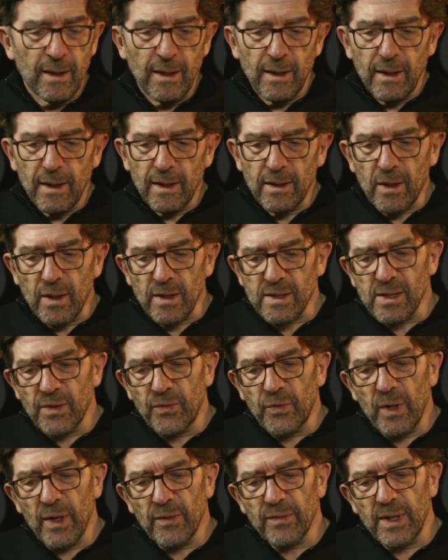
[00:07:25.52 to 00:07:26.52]
And also,
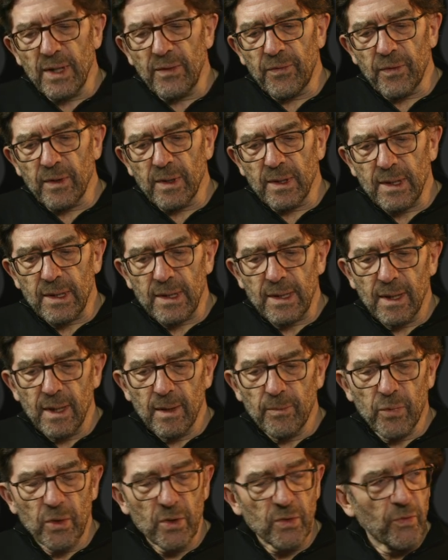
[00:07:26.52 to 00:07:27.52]
if you have different
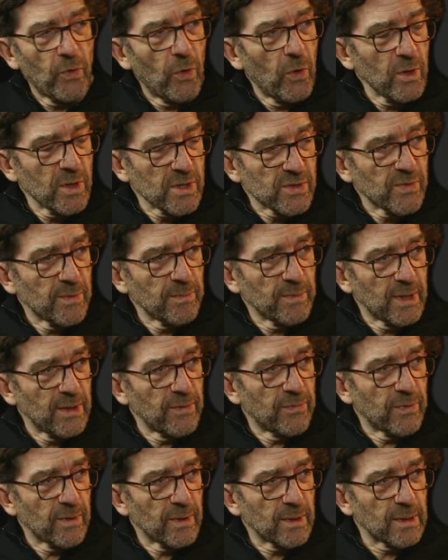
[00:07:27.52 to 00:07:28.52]
portfolios from
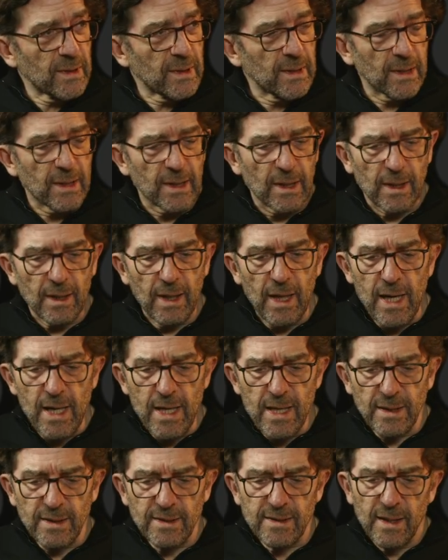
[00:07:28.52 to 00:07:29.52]
different
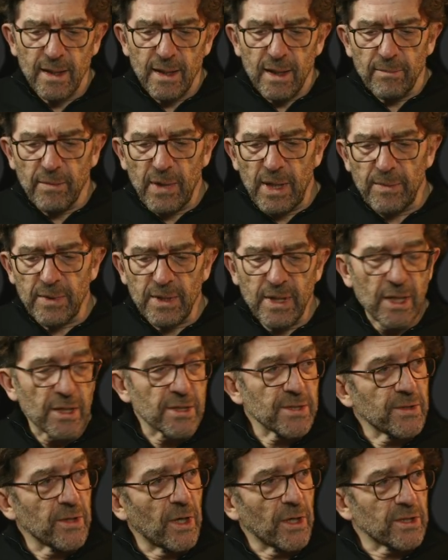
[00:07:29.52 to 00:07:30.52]
clients, maybe they're
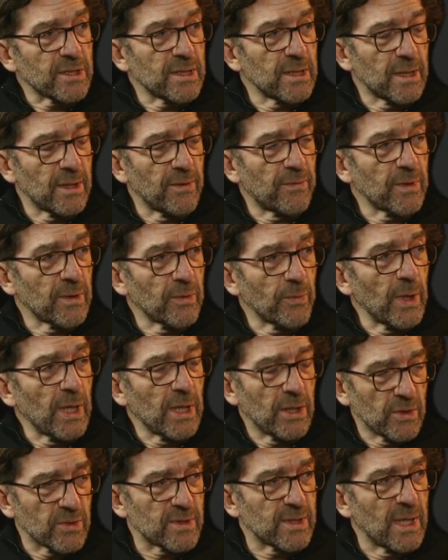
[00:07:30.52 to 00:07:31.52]
structured in a different way,
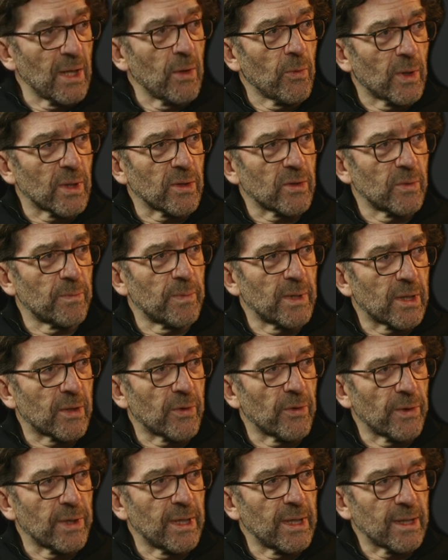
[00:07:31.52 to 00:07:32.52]
and you still want to be
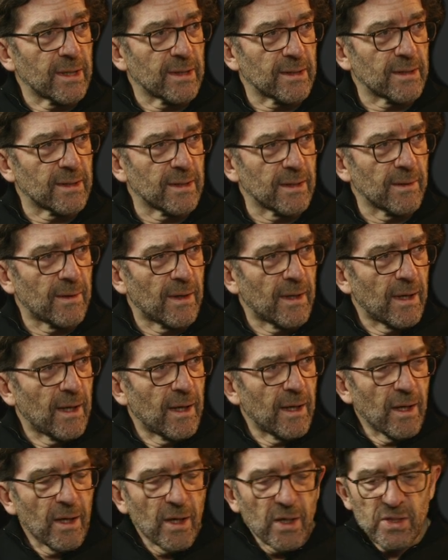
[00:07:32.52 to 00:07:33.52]
coherent. Yeah.
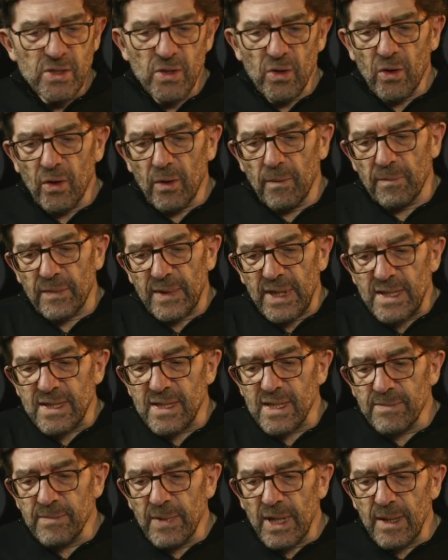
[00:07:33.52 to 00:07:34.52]
So this
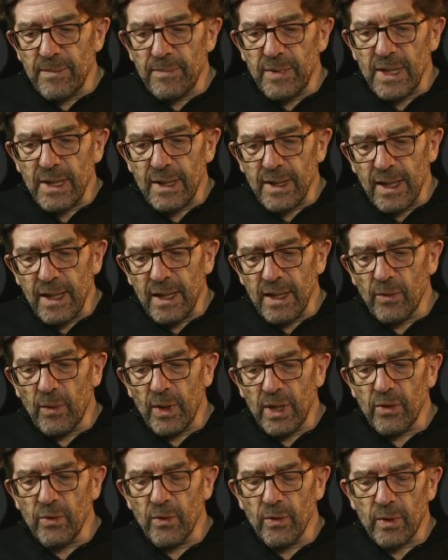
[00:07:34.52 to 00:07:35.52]
is maybe an area
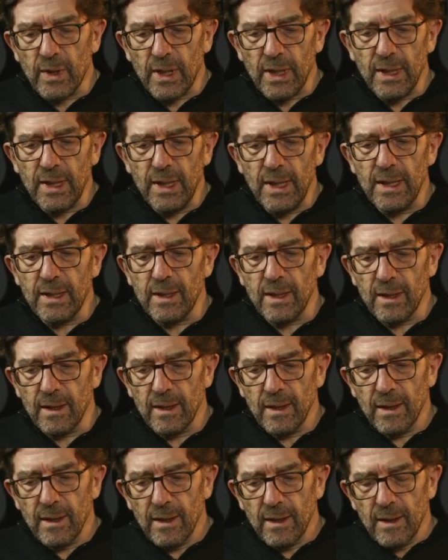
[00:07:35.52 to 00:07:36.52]
where you can either
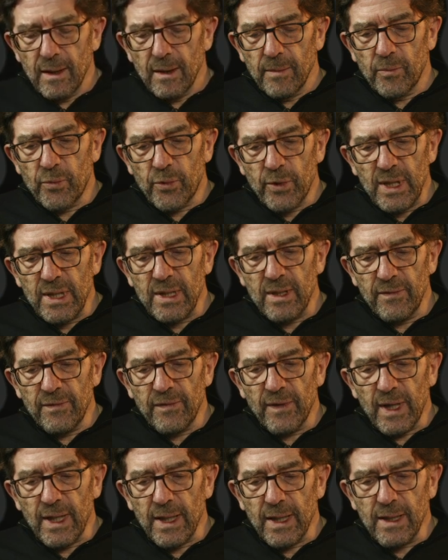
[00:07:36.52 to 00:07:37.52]

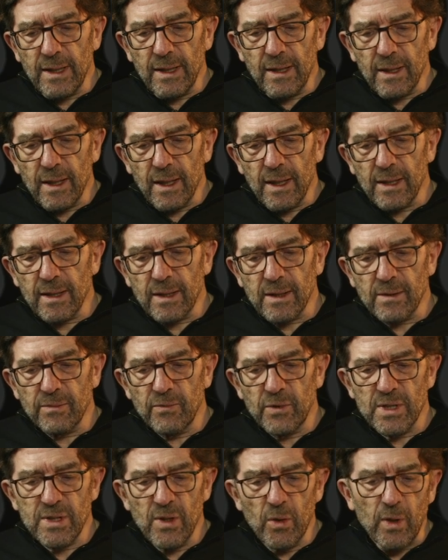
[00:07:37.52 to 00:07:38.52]
predefine and
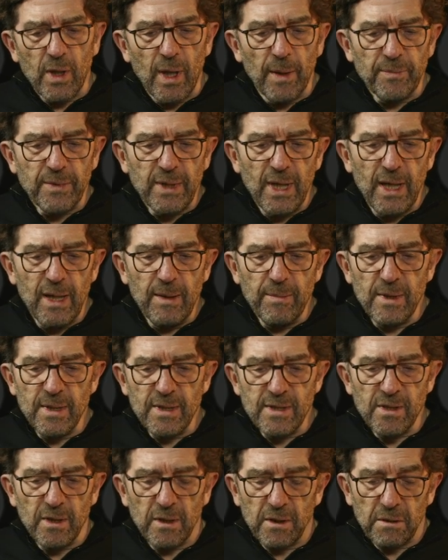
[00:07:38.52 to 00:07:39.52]
with lookup
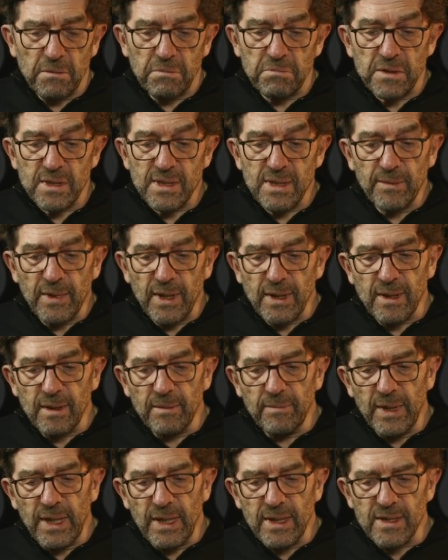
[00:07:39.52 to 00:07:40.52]
tables or some other
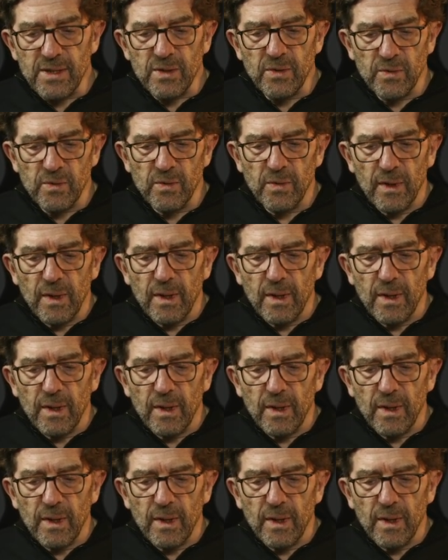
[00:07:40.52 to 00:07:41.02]
means to